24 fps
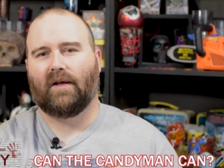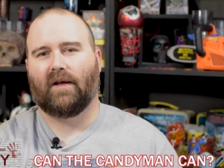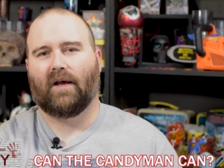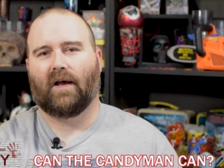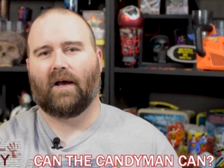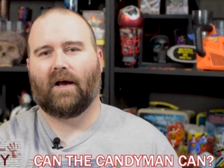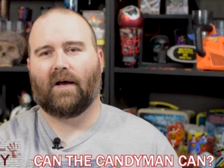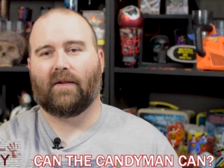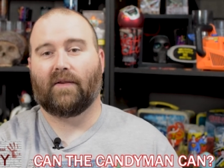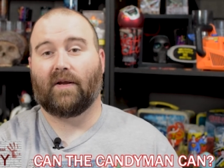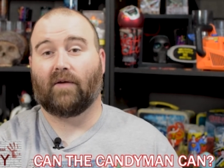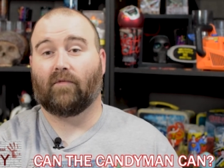
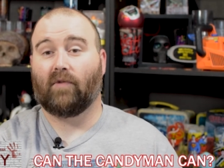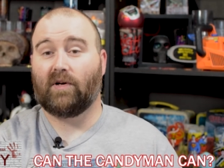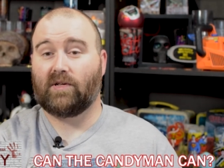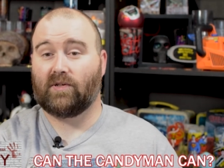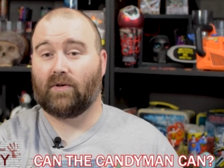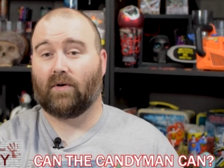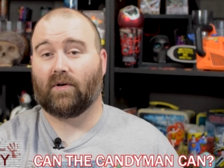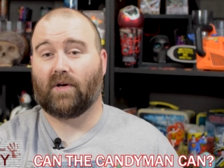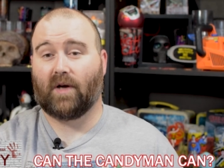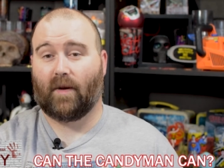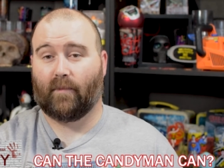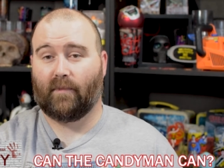the
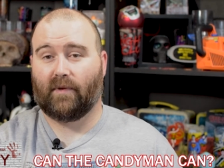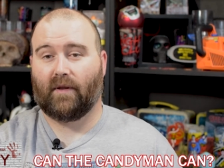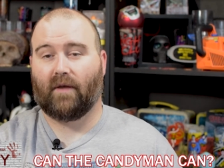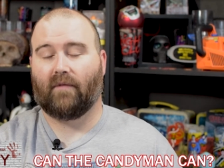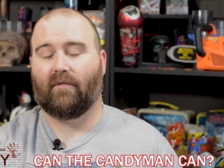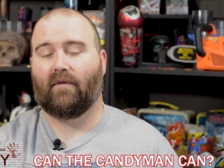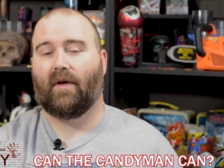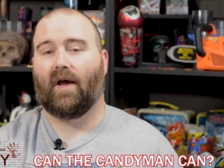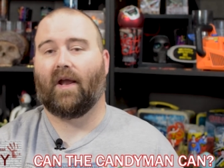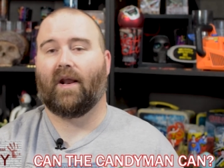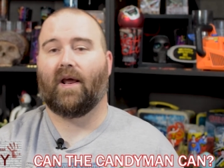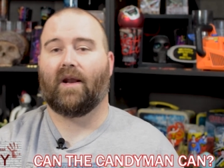original come to the
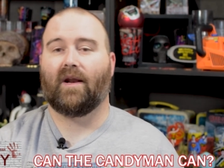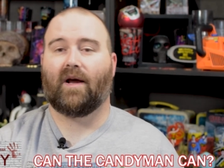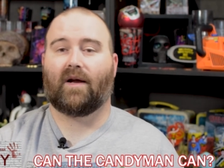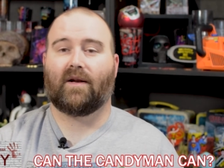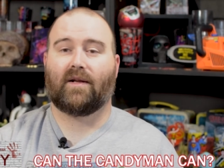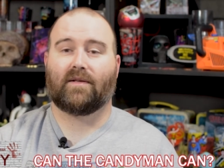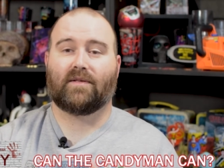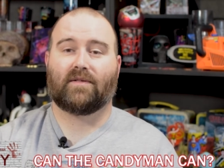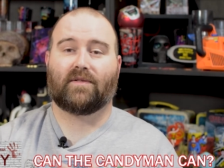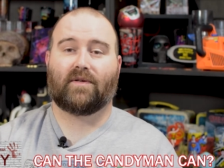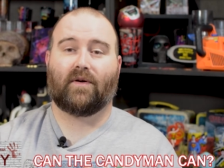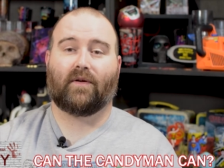event and
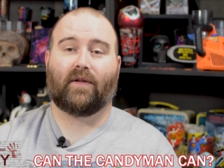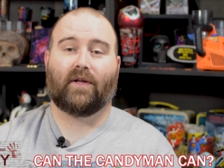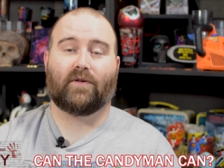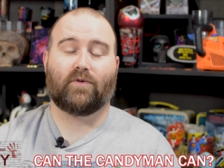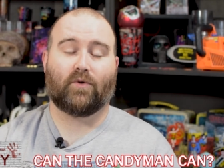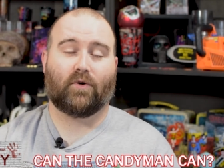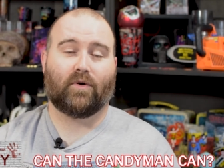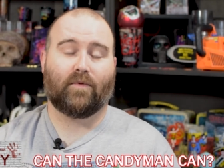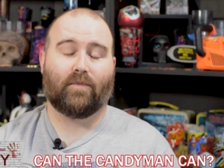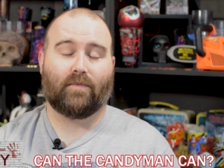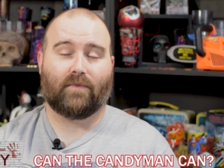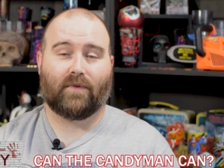not necessarily
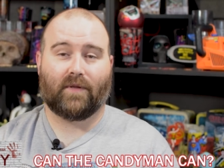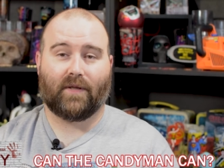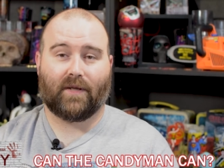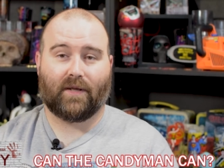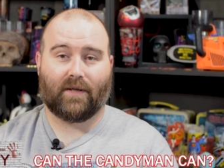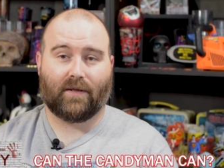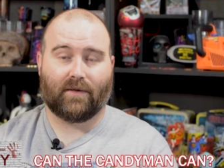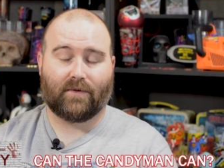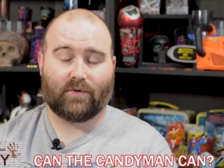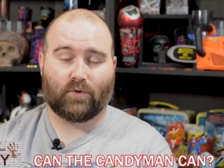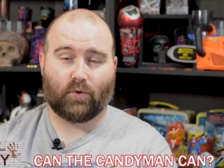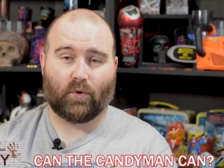
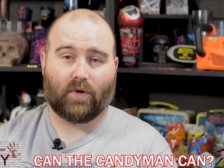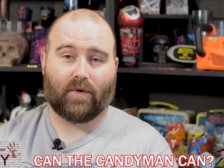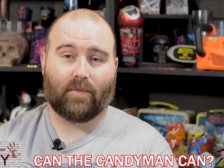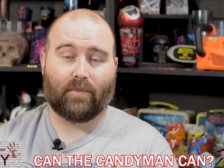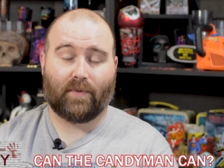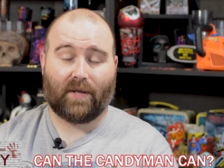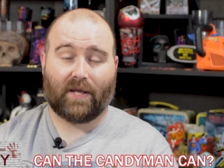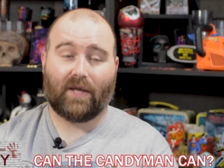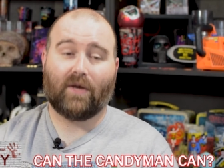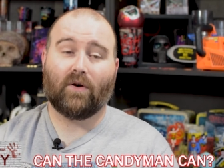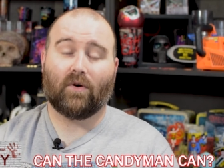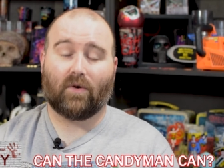the Jordan
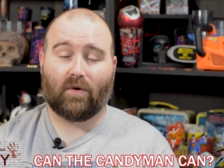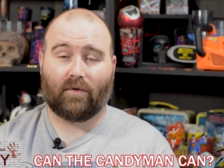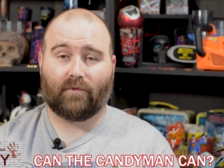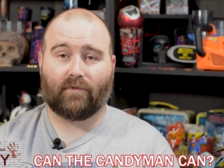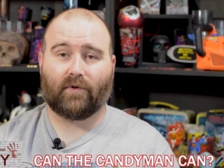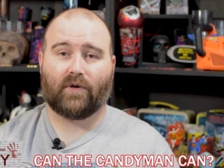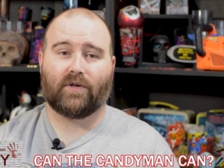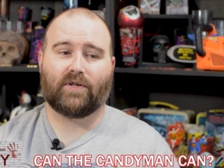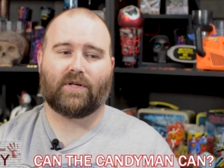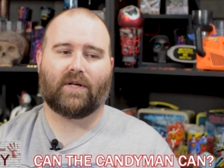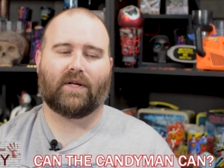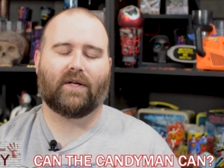Peele
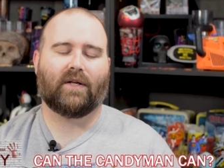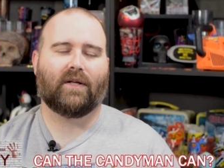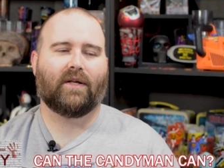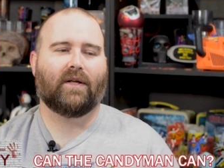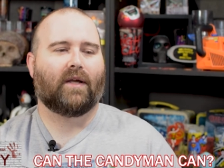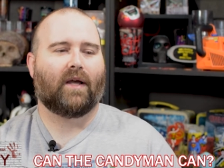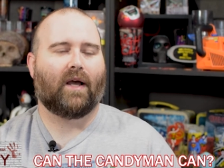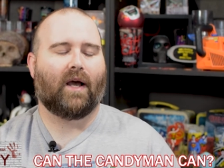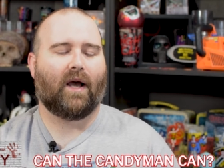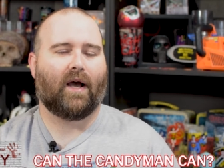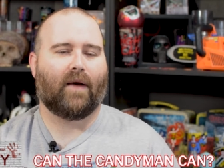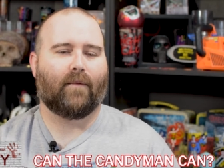version
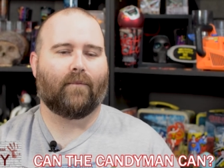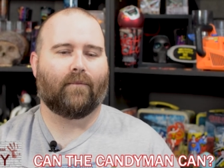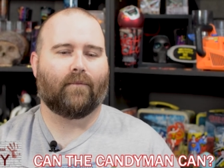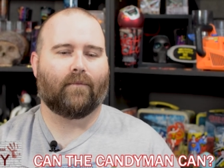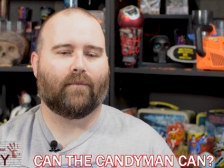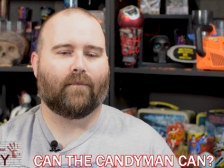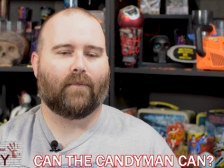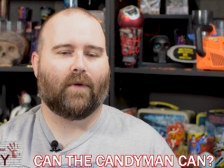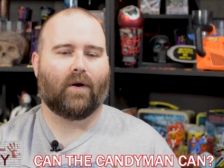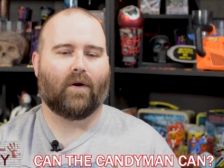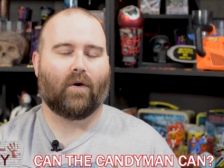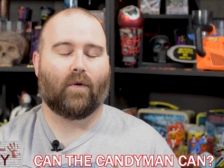
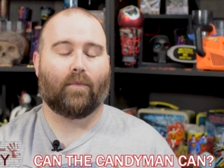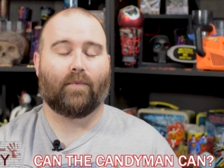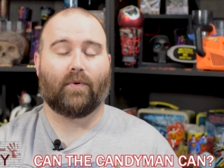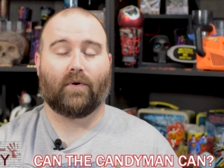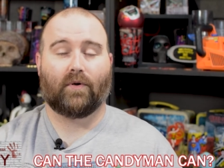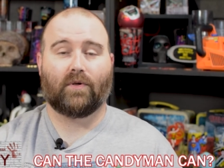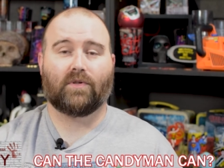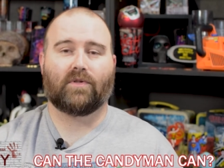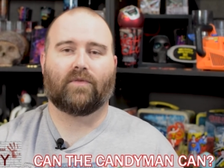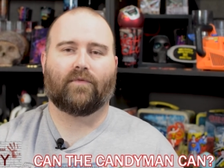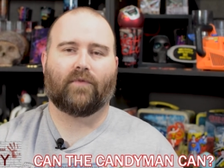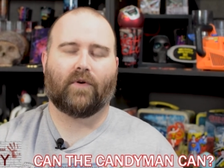or
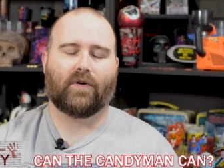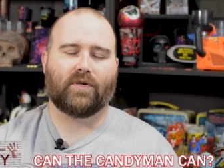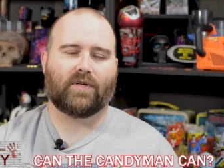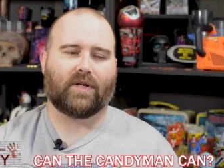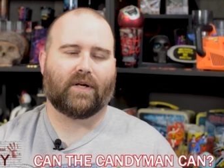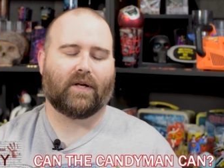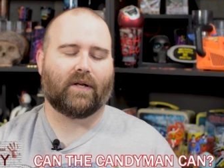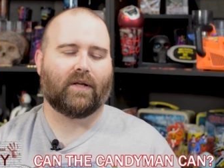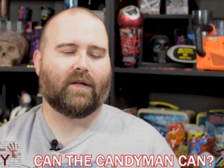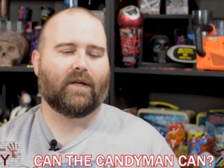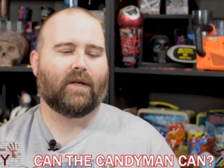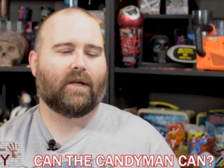produced
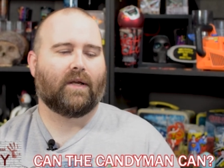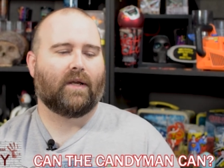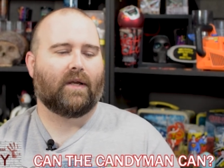version.